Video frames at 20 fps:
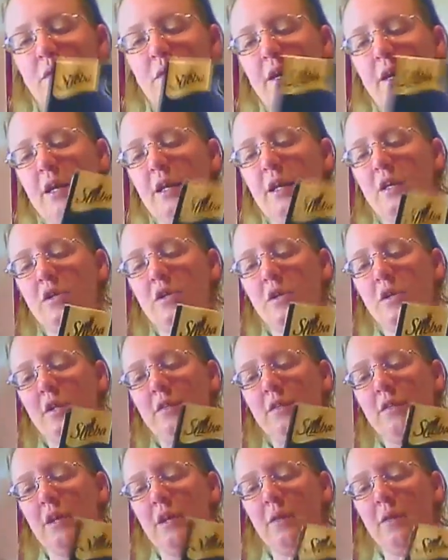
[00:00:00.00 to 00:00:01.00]
and as you can
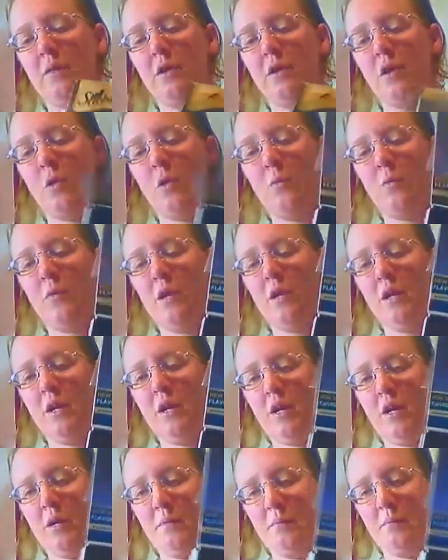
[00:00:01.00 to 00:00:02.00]
see, when you open it
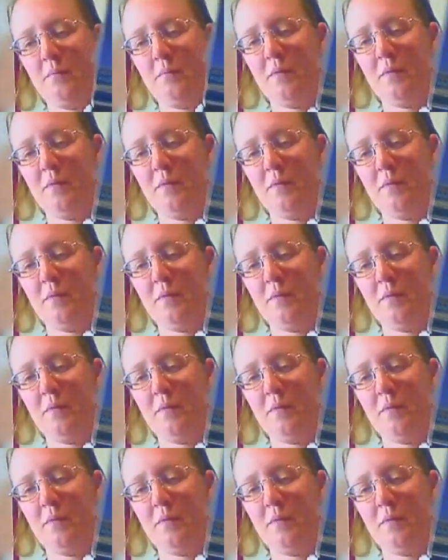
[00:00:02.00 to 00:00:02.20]
up,